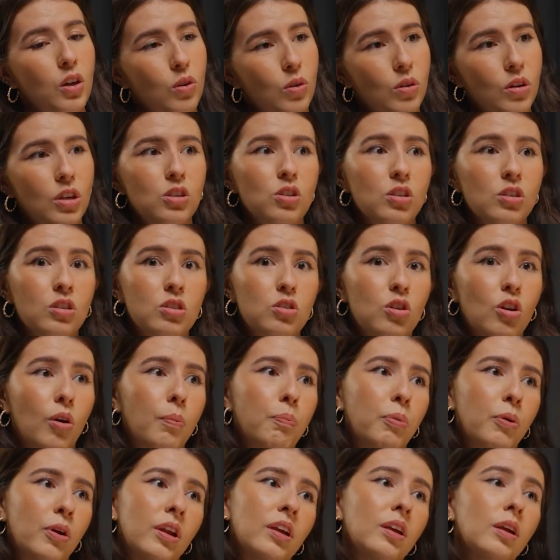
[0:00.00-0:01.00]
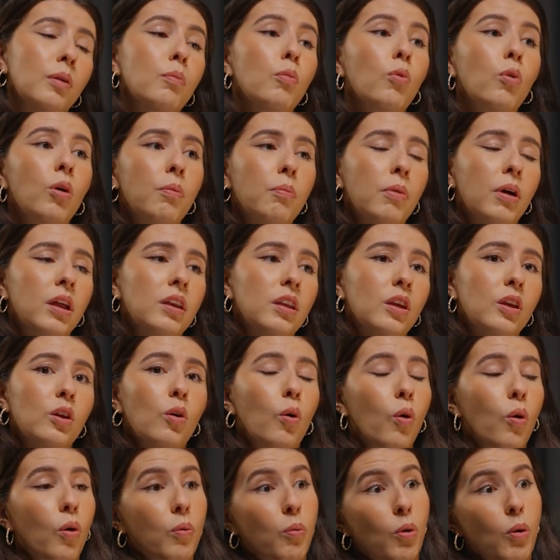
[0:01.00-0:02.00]
You need to stop putting in more money
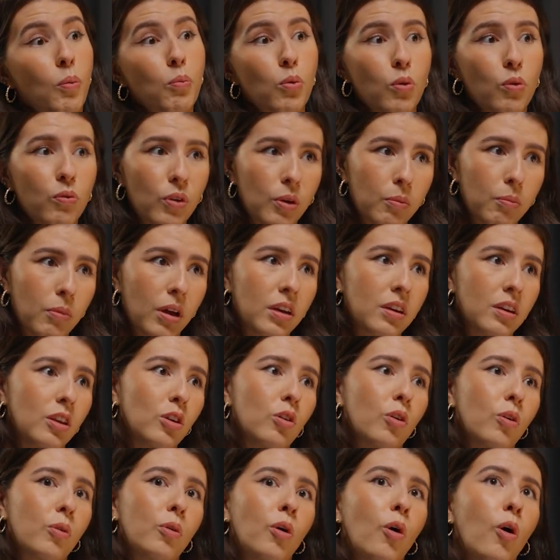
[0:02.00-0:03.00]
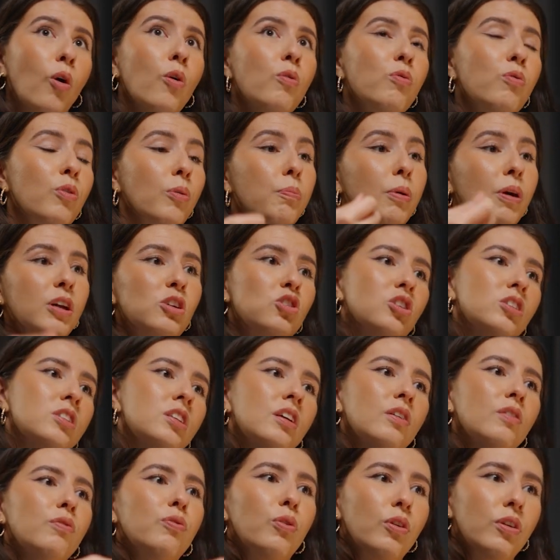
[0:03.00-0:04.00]
or removing money. You're over
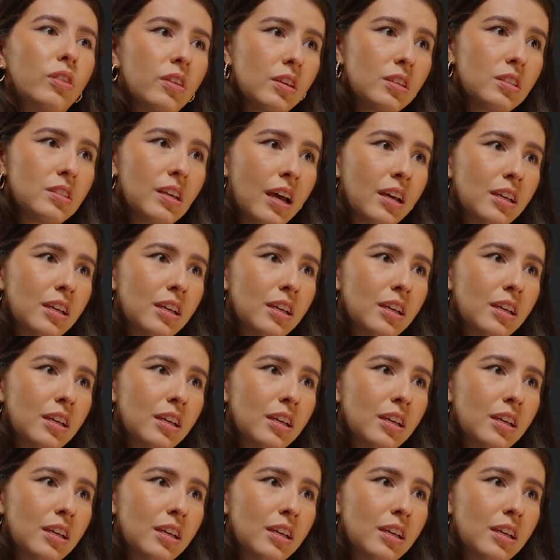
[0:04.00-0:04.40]
budgeting for this